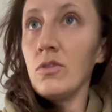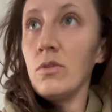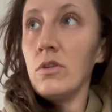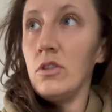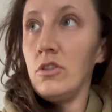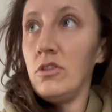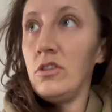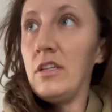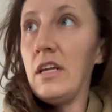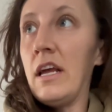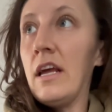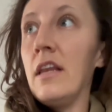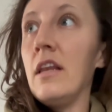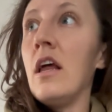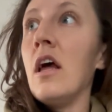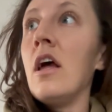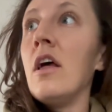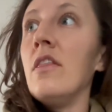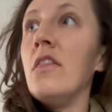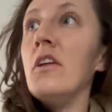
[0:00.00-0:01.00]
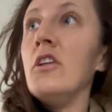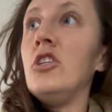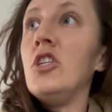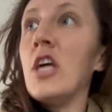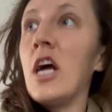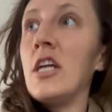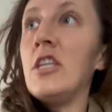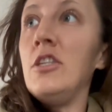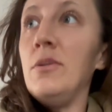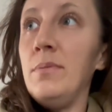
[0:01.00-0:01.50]
understand that
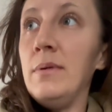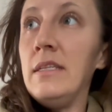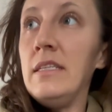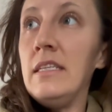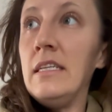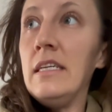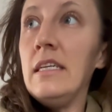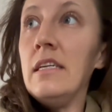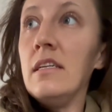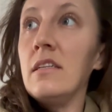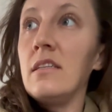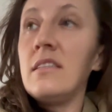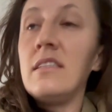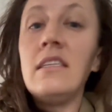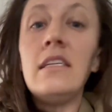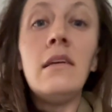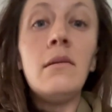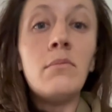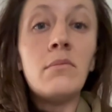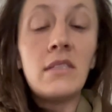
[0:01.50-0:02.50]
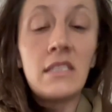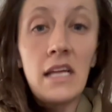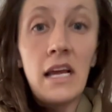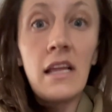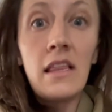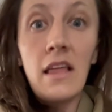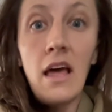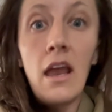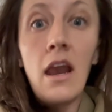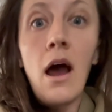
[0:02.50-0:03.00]
ChatGPT seems
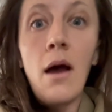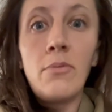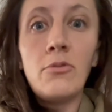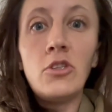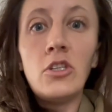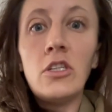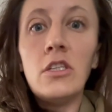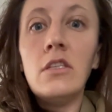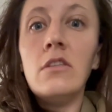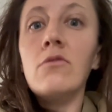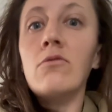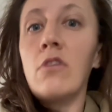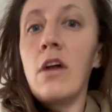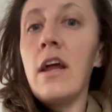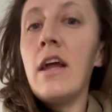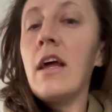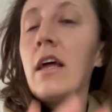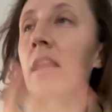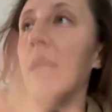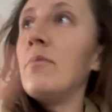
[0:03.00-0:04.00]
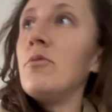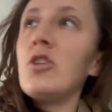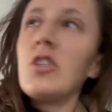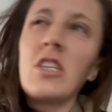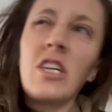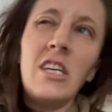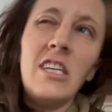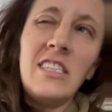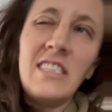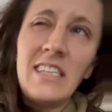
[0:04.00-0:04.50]
like that option, right? And I'm just
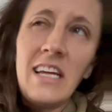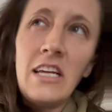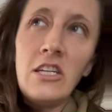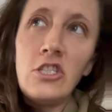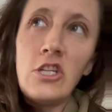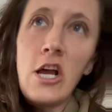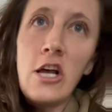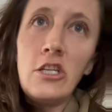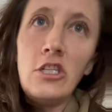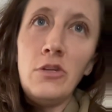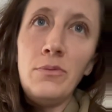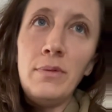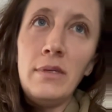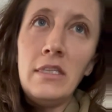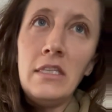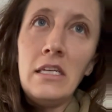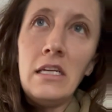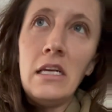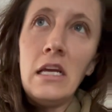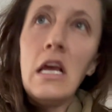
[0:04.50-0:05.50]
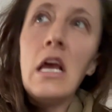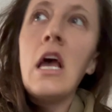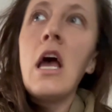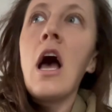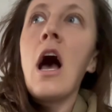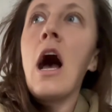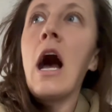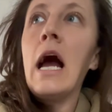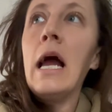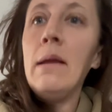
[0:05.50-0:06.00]
going to say ChatGPT.
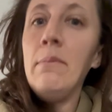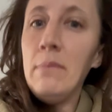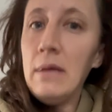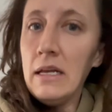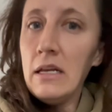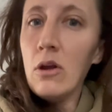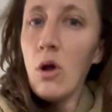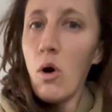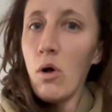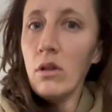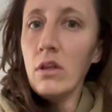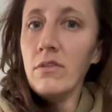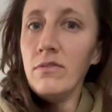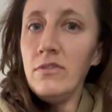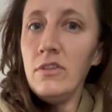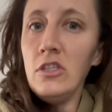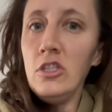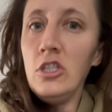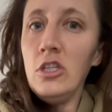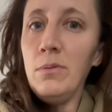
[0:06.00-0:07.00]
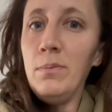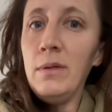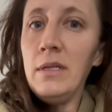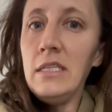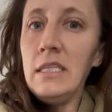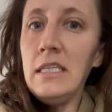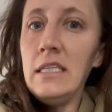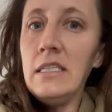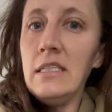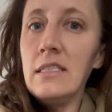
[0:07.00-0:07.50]
I mean all of the
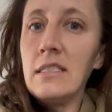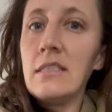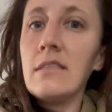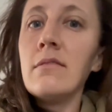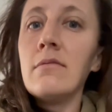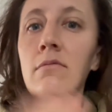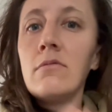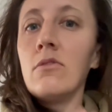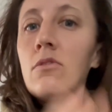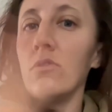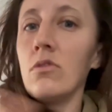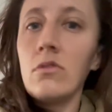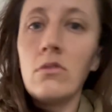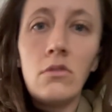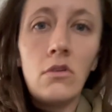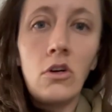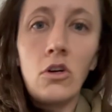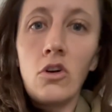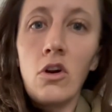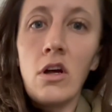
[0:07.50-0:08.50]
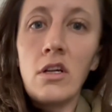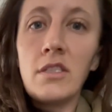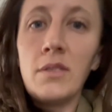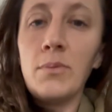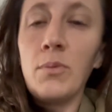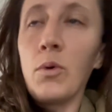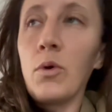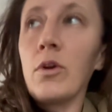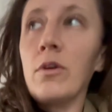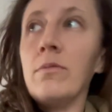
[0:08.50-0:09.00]
GPTs across the
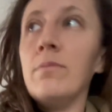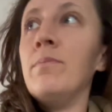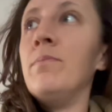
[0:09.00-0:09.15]
board.